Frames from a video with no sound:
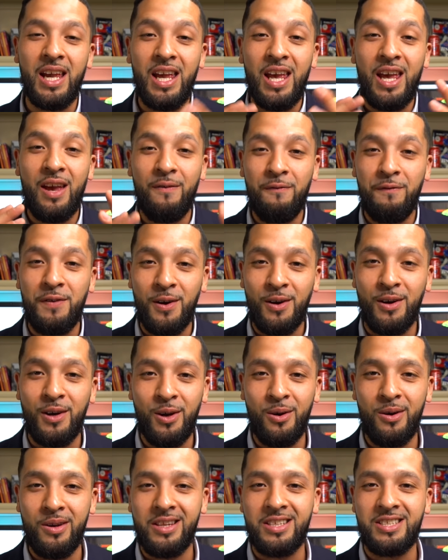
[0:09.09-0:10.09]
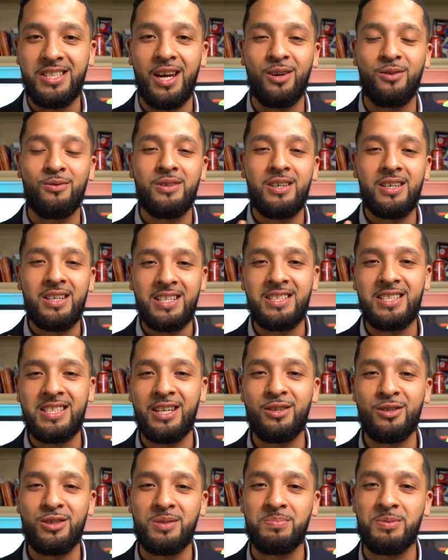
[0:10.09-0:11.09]
If you're new to the channel,
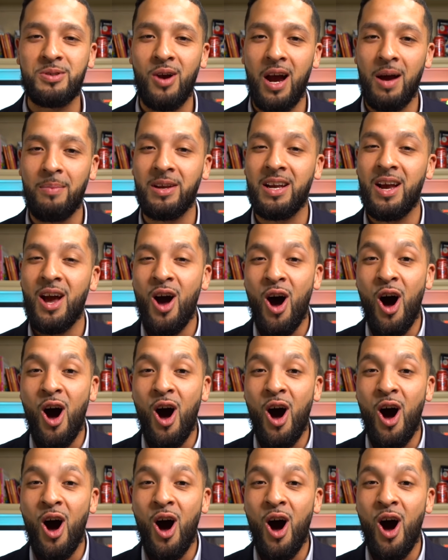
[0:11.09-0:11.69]
consider subscribing.